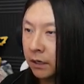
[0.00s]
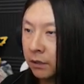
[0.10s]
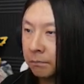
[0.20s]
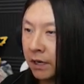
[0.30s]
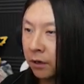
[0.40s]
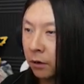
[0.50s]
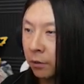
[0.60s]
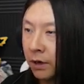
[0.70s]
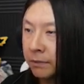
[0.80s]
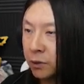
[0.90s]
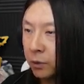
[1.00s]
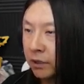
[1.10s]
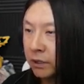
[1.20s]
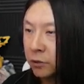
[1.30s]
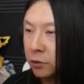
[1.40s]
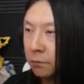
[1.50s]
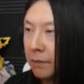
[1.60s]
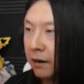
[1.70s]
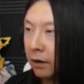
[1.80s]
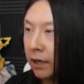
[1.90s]
And make our way between these 2
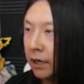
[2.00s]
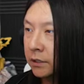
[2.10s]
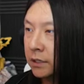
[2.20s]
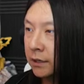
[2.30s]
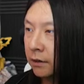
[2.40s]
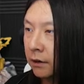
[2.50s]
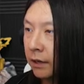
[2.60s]
barricades here.